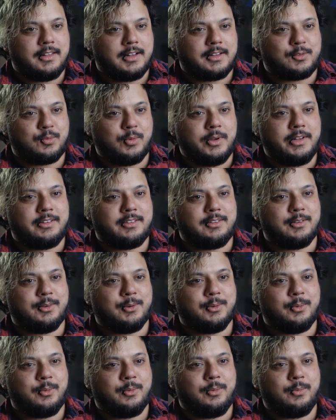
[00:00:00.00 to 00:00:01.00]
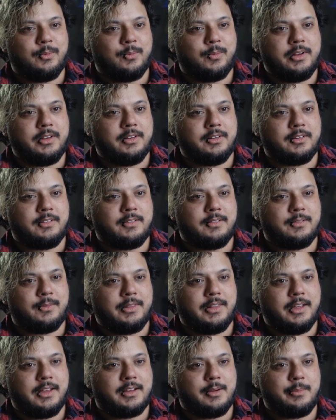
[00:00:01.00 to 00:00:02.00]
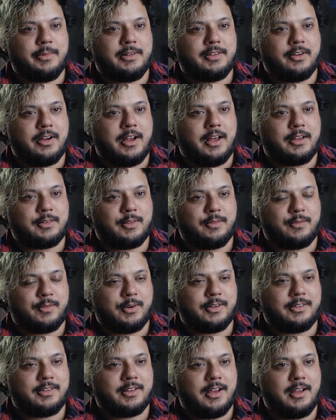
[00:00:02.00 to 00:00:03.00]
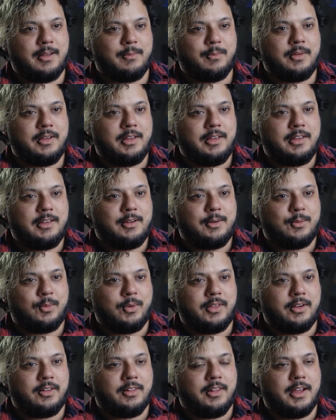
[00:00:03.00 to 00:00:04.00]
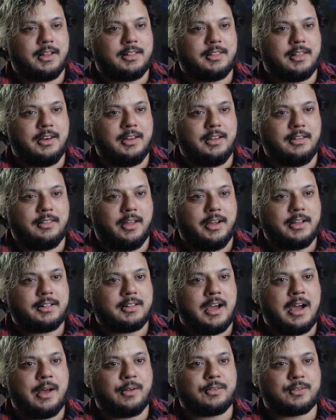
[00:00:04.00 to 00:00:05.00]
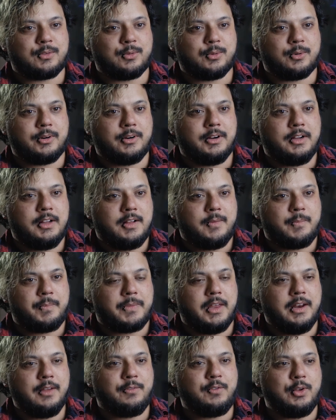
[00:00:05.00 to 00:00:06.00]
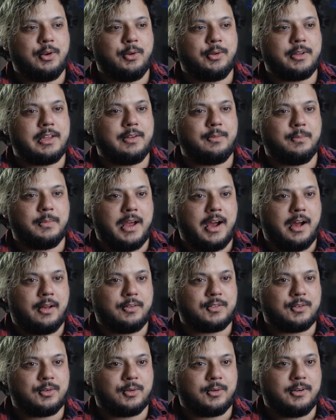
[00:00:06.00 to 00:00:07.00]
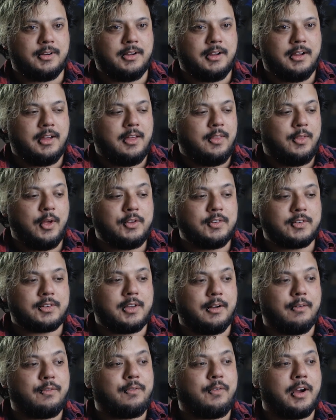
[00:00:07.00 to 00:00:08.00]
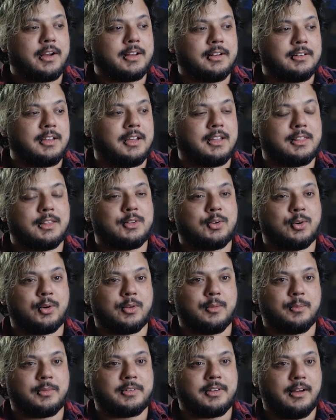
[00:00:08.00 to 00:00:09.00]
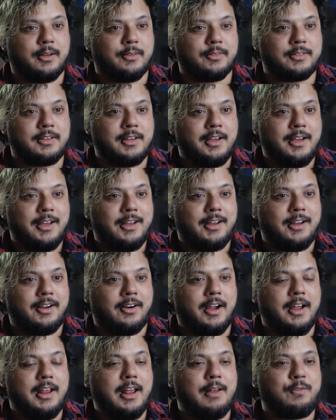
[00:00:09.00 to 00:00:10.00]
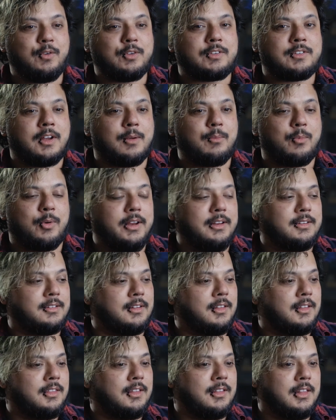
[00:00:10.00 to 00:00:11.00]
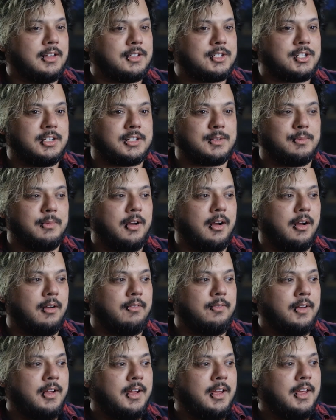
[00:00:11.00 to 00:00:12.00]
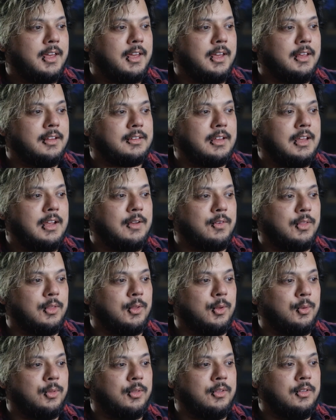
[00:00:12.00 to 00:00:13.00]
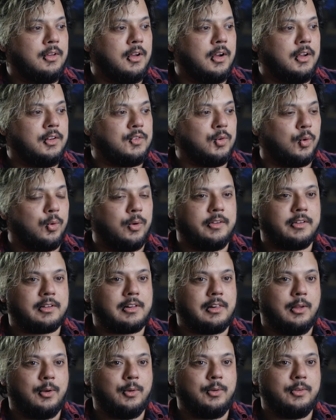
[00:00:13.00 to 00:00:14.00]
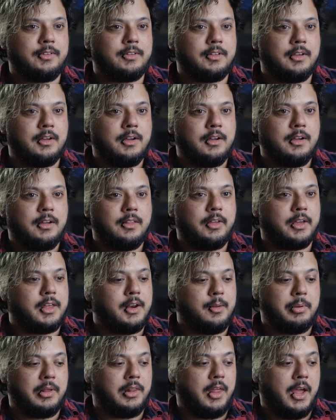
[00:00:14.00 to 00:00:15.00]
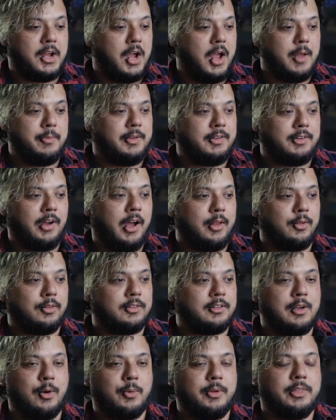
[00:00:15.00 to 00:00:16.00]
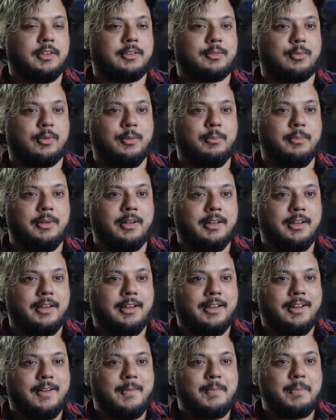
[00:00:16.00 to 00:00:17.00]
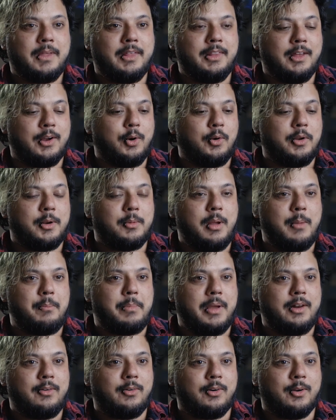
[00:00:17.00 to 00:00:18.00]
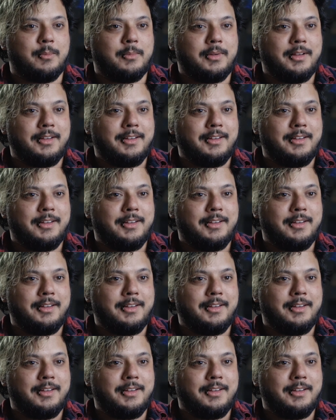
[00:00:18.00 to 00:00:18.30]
that Swedes do when they come into your house for the first time, where they're like, they need like the house tour. And if you don't give them the house tour, they're just gonna fucking take the tour themselves, all right? And for some reason, the thing that shits me off is even though a door is closed, they're gonna be like, I'm entitled to go in this room, and they're going to my bedroom,